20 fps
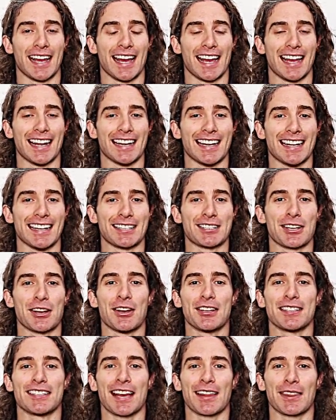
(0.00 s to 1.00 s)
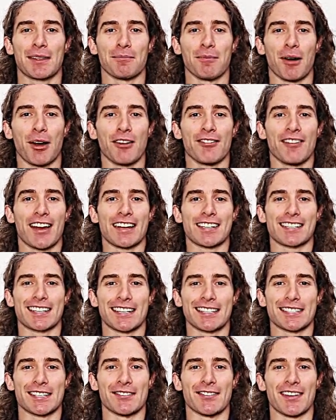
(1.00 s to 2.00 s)
and it turns out that
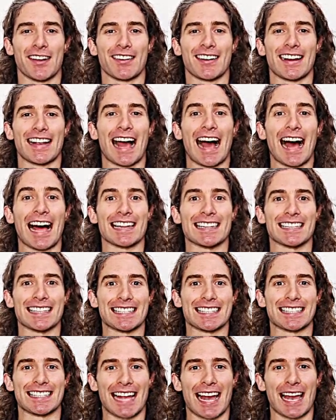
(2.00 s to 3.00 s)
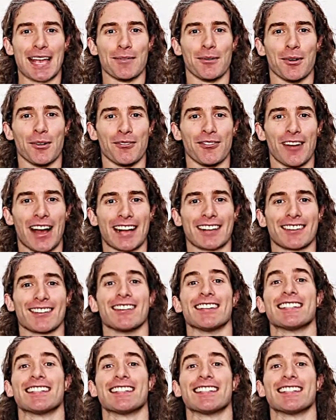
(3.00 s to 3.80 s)
motivation is a very unstable factor.